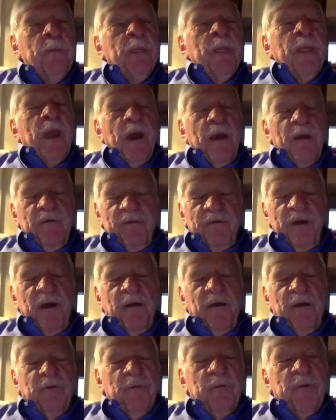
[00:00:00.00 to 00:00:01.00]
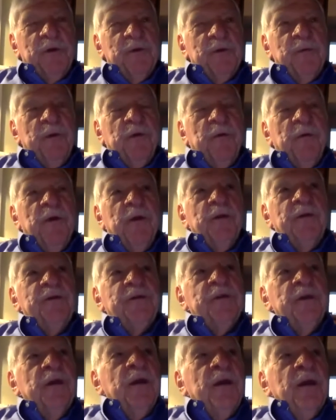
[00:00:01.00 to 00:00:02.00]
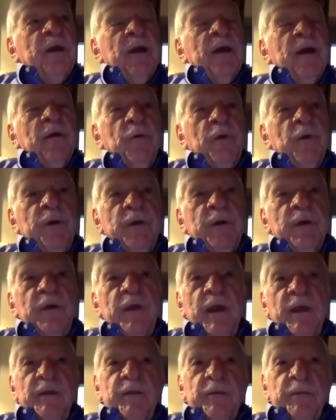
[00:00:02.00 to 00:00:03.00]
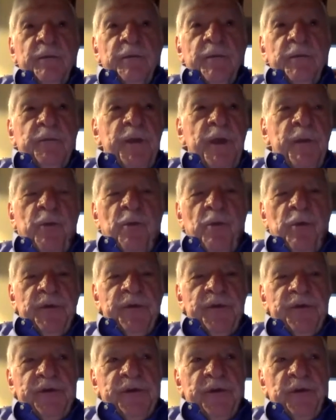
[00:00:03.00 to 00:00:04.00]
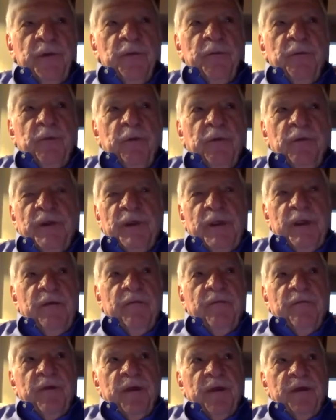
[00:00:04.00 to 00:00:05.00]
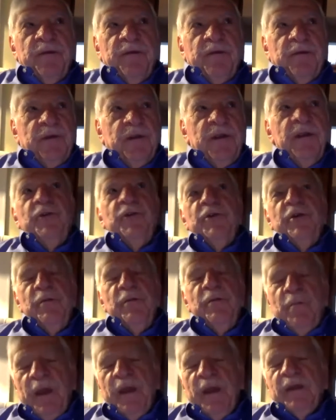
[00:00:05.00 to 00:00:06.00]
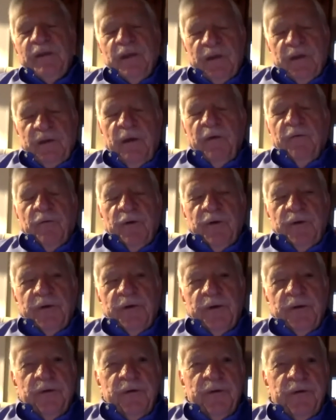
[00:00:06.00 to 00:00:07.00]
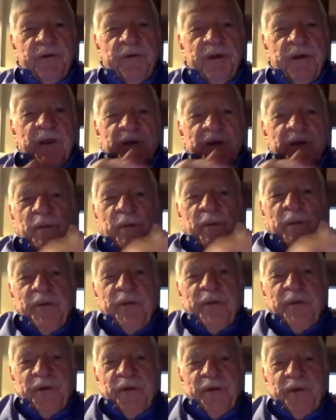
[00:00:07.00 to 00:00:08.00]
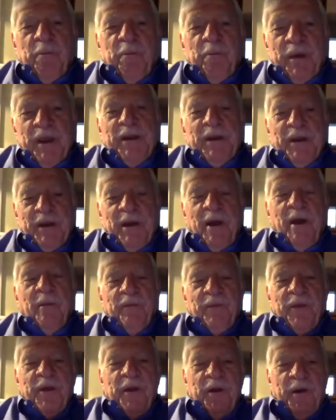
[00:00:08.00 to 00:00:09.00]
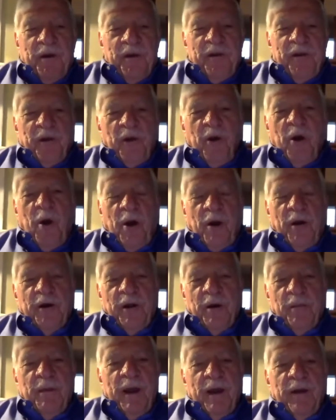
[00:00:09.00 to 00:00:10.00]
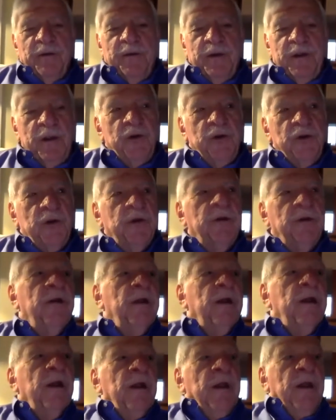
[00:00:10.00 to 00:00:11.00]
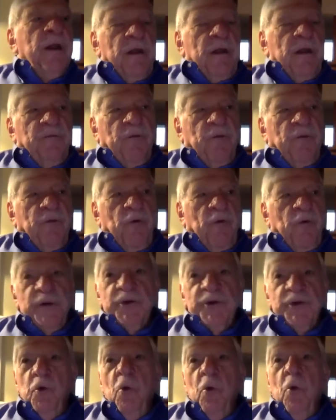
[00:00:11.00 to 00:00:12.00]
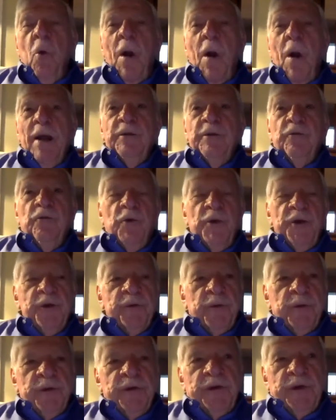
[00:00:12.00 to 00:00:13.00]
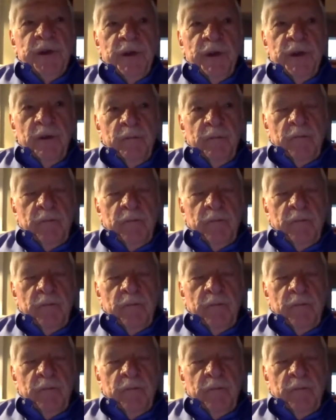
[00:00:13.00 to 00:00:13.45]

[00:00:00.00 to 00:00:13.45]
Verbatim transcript: I found from experience. We can get people that still believe that teaching makes a difference, that there's something still beating up there in their heart about teaching and form a school wide enrichment team